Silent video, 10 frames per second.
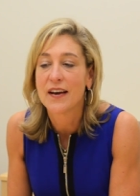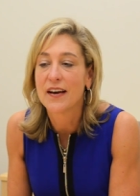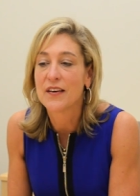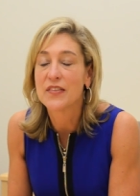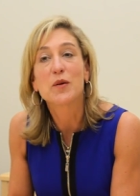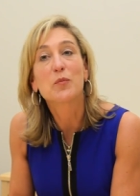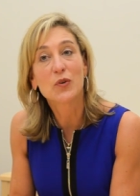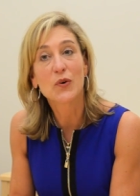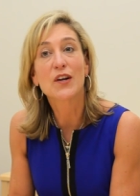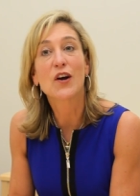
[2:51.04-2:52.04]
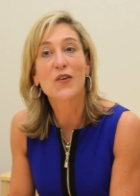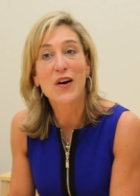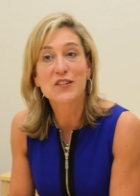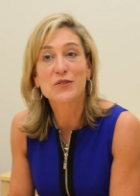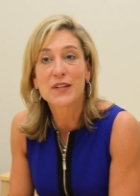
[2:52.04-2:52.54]
that employed our
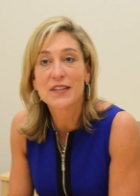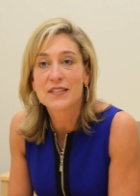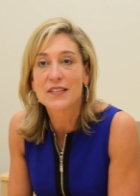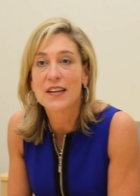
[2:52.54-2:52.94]
graduates,